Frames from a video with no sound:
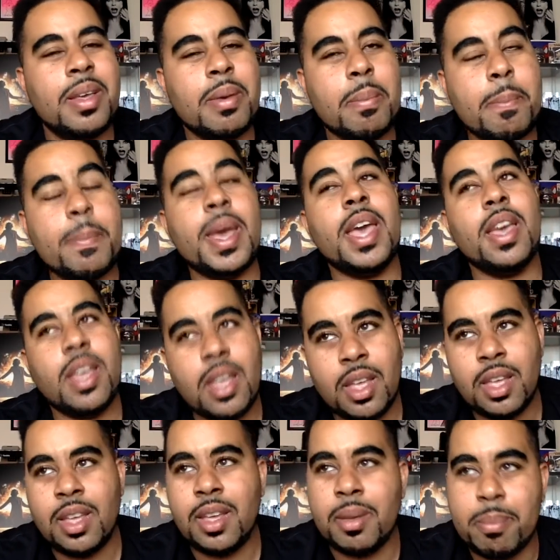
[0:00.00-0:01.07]
meh,
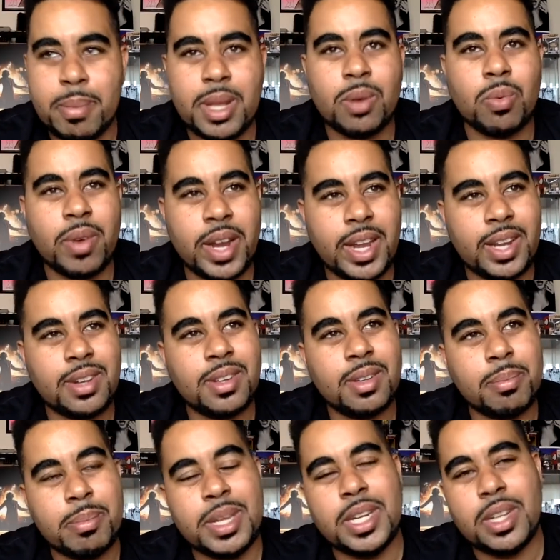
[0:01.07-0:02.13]
mid-rate,
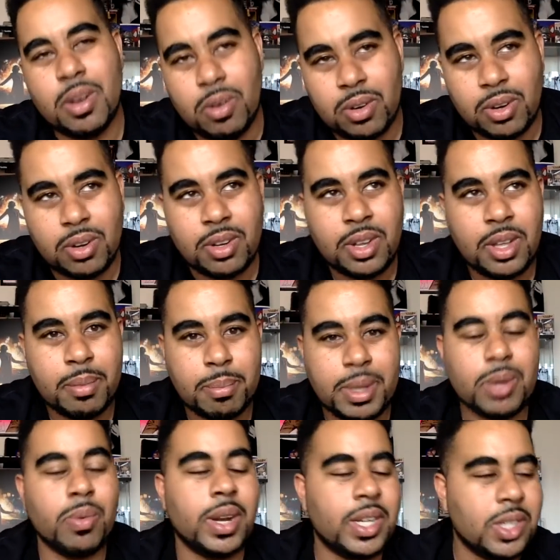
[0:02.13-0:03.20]
mediocre,
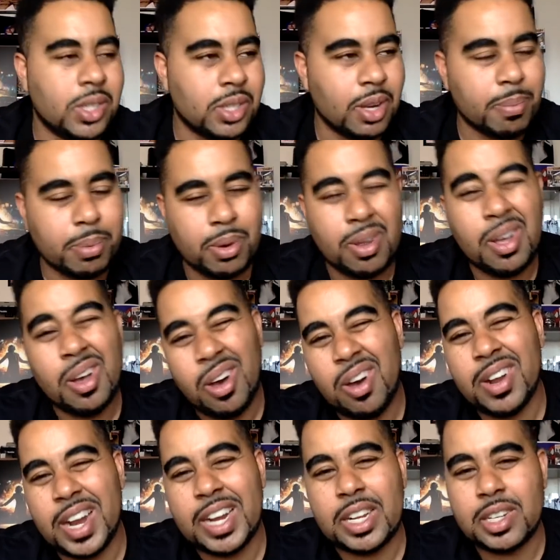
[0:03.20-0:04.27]
mid-range jumper, all
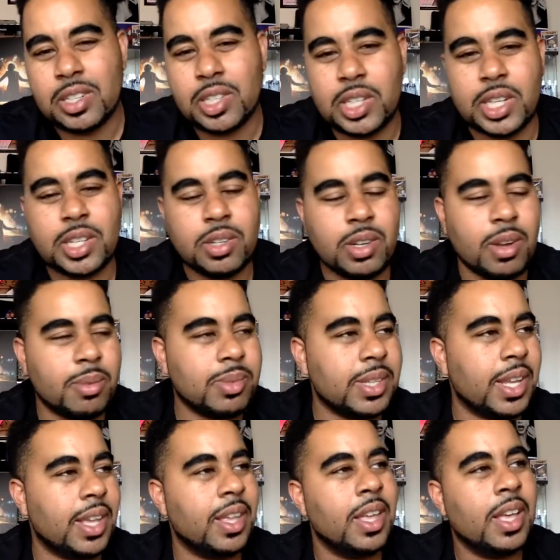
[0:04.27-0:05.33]
that good shit, you know what I'm
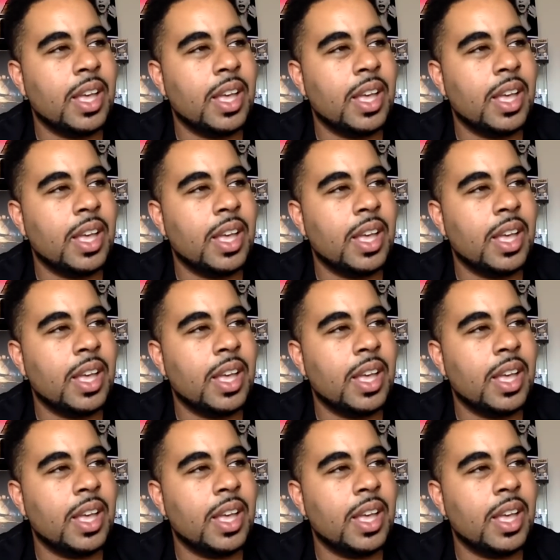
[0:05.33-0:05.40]
saying?